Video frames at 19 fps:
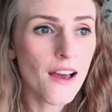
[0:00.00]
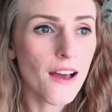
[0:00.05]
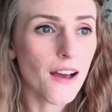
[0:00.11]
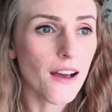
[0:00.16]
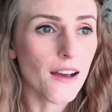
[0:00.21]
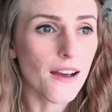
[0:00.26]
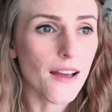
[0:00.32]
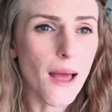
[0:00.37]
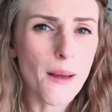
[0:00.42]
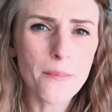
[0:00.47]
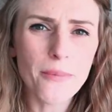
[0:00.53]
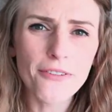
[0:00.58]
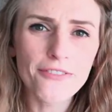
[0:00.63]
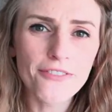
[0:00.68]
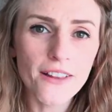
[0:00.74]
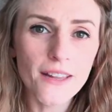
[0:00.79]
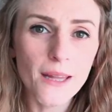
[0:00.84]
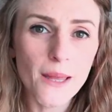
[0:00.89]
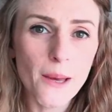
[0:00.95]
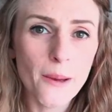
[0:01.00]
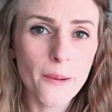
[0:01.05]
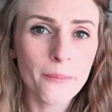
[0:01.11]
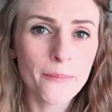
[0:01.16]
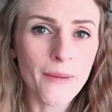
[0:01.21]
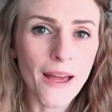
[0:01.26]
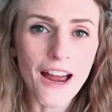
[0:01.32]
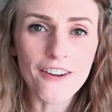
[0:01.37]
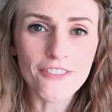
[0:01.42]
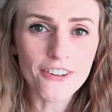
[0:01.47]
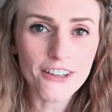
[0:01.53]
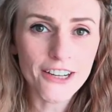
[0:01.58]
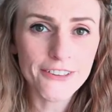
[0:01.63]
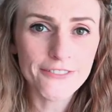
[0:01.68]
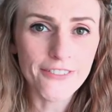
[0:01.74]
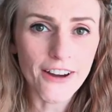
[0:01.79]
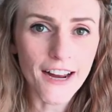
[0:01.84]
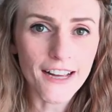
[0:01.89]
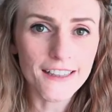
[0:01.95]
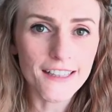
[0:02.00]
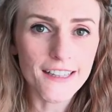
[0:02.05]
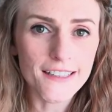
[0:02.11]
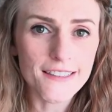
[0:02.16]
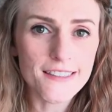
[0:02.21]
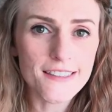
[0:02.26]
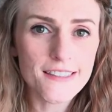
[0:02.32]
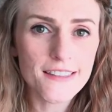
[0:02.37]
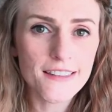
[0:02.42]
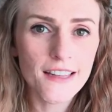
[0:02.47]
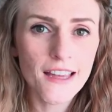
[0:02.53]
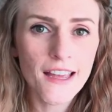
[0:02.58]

uh, Epiphyllum, African violets,